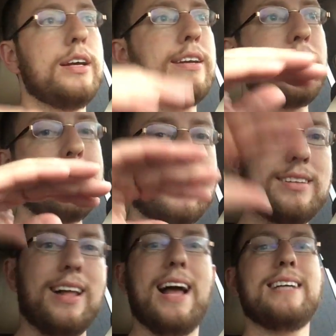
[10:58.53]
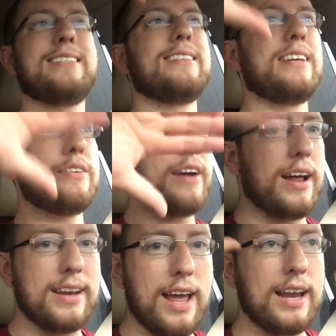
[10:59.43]
You got the glass and then you
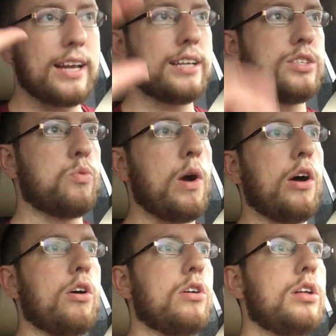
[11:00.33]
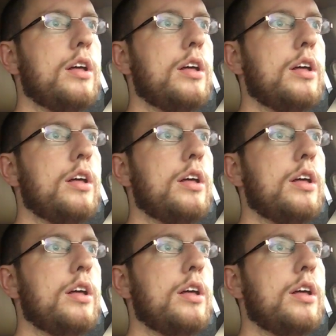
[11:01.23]
got netting as well